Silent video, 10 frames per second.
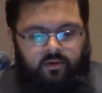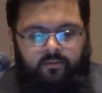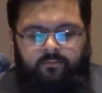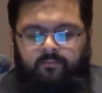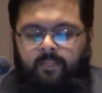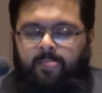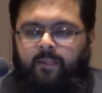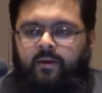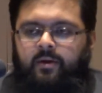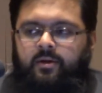Right.
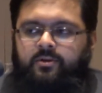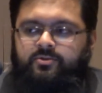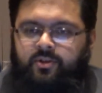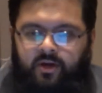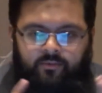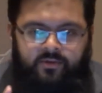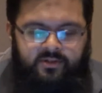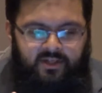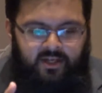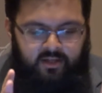So that
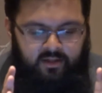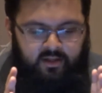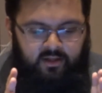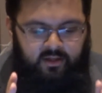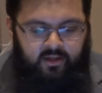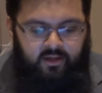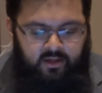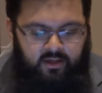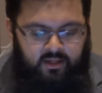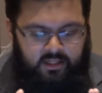was in the
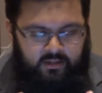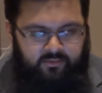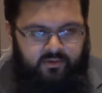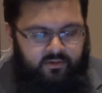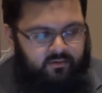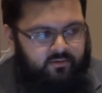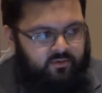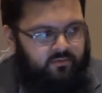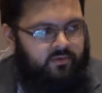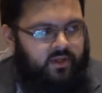that was
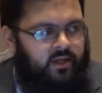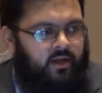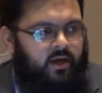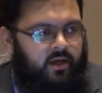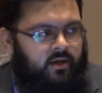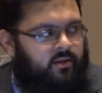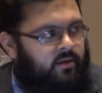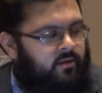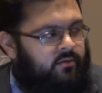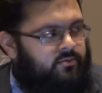to do with that
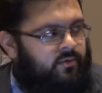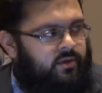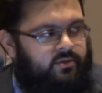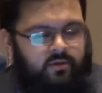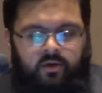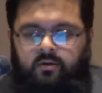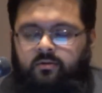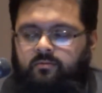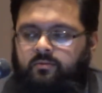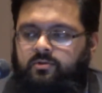ayah that in Surah
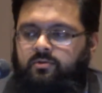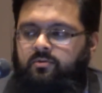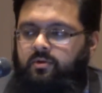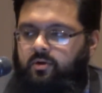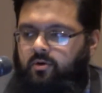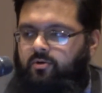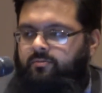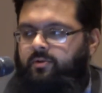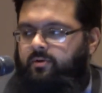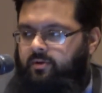Isra. We should all go
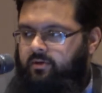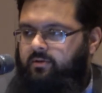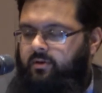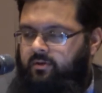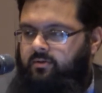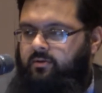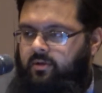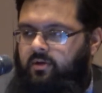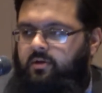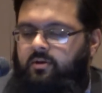home
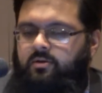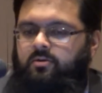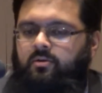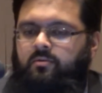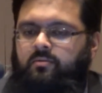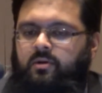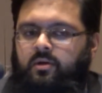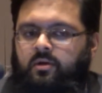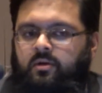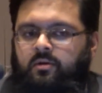and you
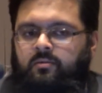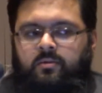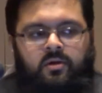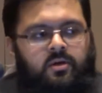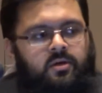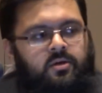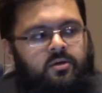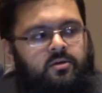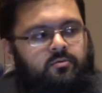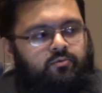know
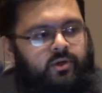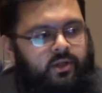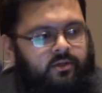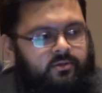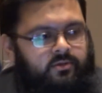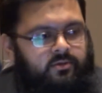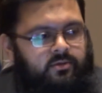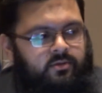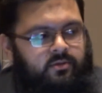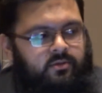read it,
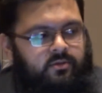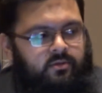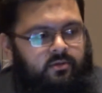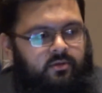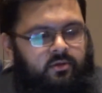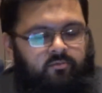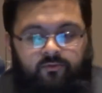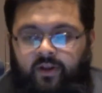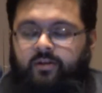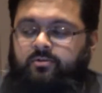
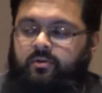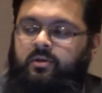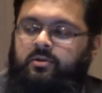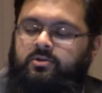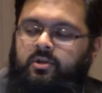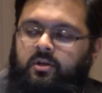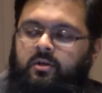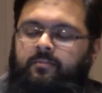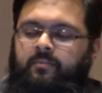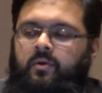reflect on it,
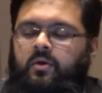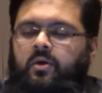inshallah.